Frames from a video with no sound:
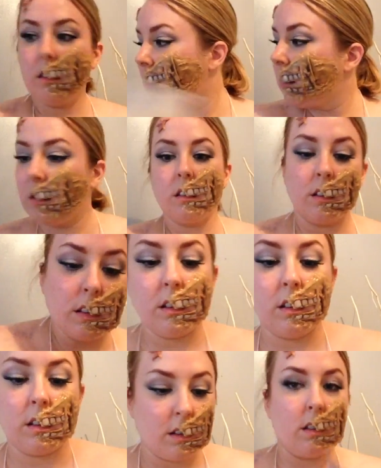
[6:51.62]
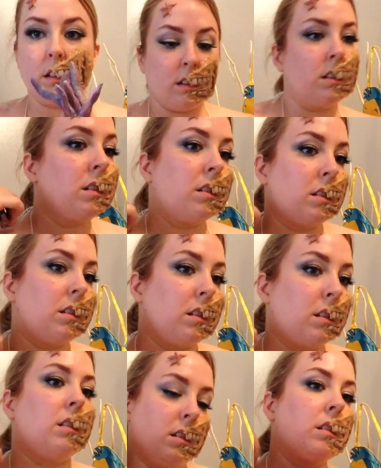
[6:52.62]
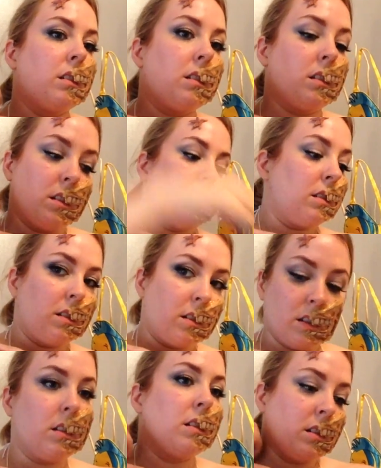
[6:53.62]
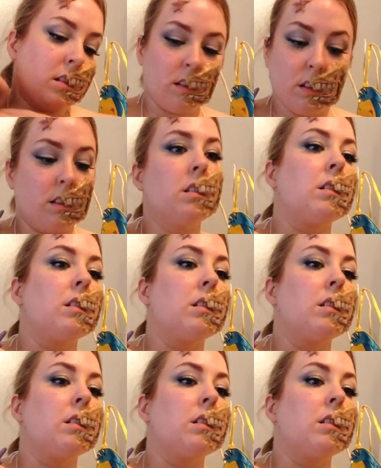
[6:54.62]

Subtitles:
the edges to get a bit of a more seamless look.